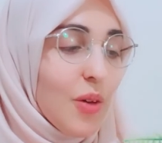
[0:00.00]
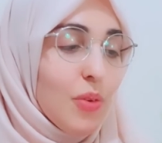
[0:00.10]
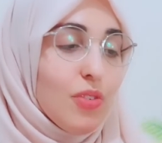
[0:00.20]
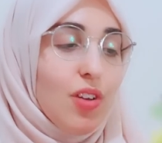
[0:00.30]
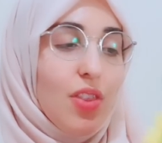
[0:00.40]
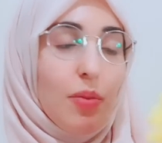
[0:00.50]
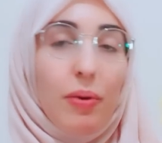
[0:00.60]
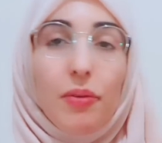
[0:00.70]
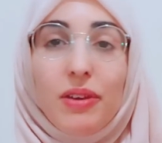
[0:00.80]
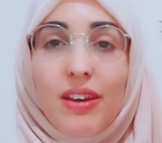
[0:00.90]
We've got the
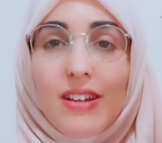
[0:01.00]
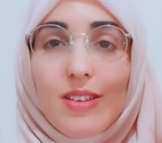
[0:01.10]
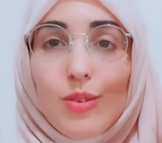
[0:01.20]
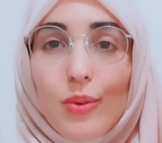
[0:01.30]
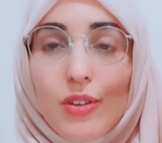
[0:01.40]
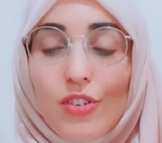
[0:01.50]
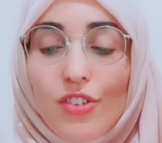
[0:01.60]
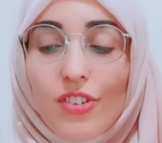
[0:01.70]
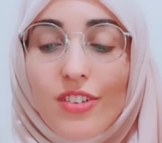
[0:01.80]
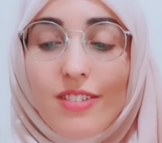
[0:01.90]
pumpkins,
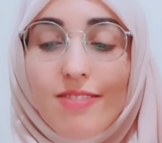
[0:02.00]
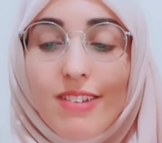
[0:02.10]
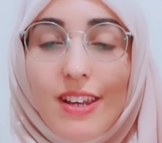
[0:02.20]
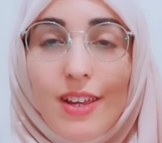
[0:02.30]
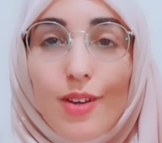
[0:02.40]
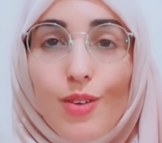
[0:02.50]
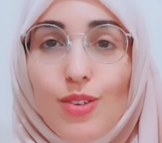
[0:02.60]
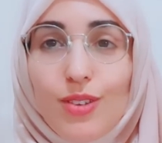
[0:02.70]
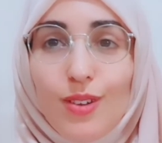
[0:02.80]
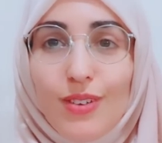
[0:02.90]
which
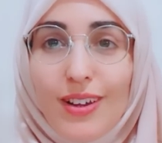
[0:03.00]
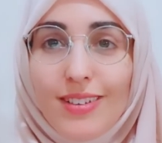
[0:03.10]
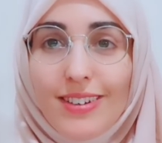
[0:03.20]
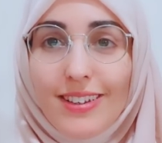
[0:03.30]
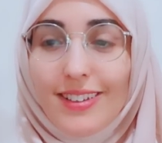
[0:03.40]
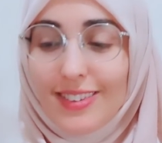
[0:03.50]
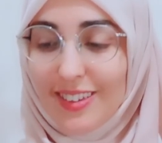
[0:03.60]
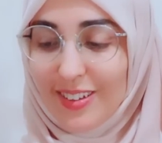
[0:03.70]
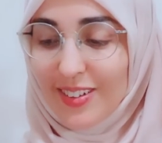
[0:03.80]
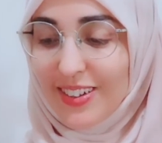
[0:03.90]
Leo's around here,
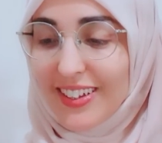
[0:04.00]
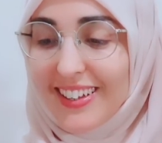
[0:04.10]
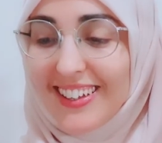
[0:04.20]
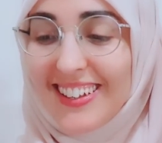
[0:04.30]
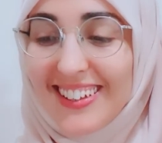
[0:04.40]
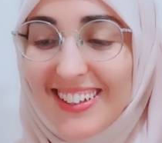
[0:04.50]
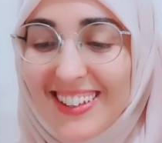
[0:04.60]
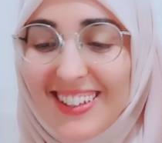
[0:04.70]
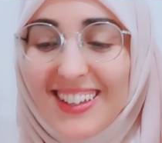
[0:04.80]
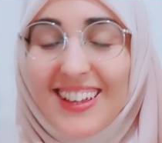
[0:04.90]
so
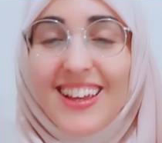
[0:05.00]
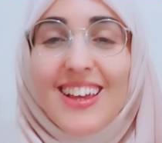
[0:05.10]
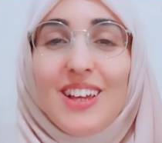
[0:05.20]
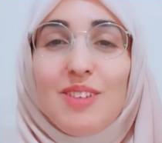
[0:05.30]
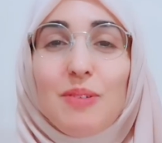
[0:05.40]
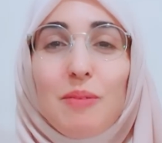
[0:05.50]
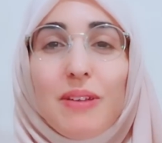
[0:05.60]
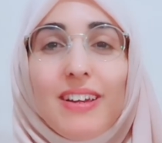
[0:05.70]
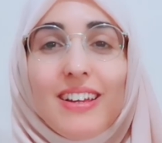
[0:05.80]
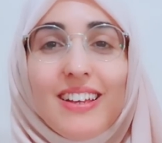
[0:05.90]
he's probably
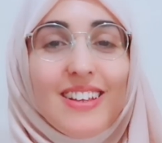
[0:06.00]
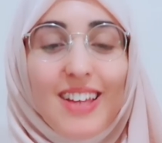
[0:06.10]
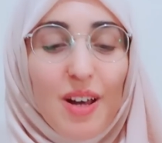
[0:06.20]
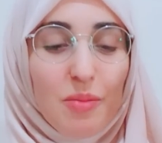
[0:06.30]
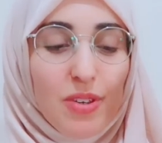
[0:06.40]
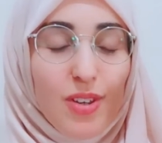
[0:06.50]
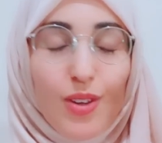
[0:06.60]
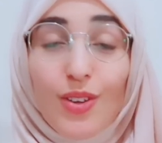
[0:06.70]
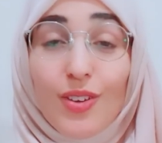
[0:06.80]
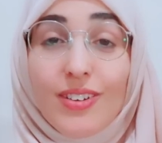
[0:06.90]
going to get up to
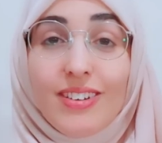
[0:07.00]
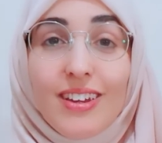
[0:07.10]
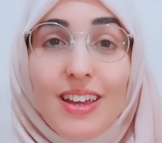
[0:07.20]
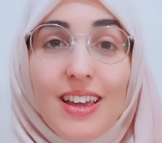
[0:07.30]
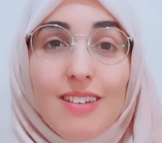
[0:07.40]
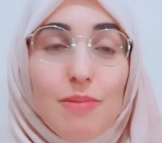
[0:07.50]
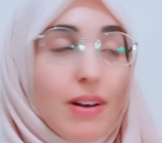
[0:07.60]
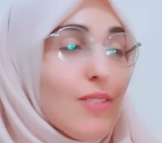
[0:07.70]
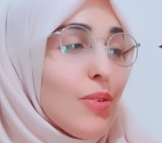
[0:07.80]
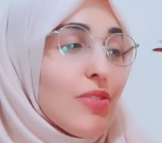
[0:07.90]
no good.
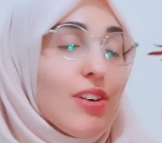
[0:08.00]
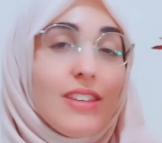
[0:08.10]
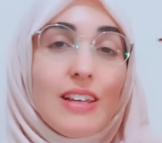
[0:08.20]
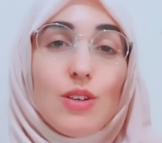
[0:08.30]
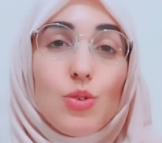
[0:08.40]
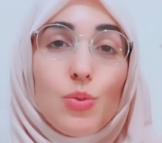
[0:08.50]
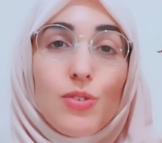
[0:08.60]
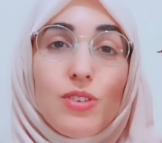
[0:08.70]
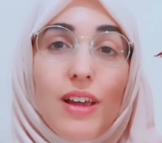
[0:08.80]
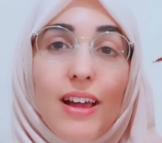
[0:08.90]
But we've got these,
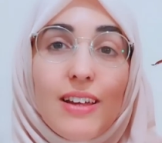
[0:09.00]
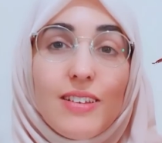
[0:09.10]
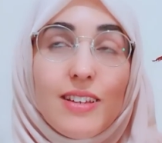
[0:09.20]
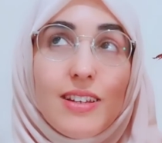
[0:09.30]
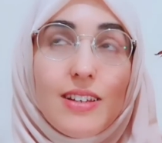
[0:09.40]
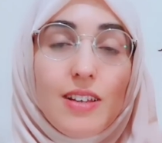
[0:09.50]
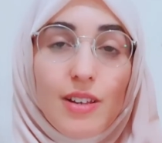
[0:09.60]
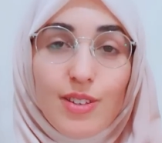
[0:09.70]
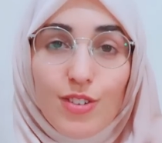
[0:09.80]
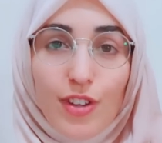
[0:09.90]
which they had in
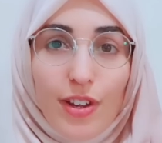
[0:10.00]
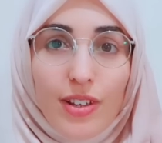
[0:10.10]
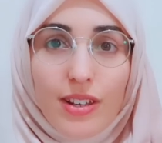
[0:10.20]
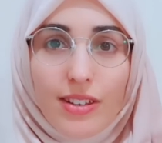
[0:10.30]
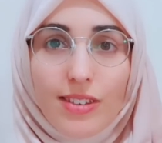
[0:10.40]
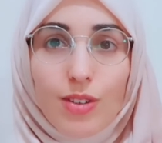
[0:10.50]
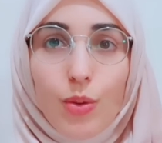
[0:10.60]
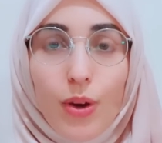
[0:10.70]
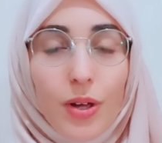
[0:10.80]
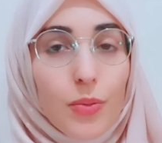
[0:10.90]
last year, and they did
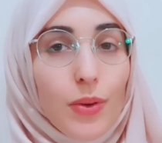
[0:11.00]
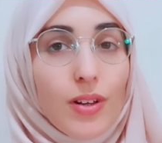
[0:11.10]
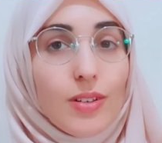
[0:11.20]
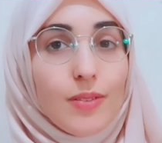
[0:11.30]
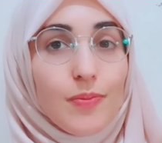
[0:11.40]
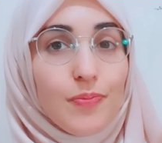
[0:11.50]
quite well.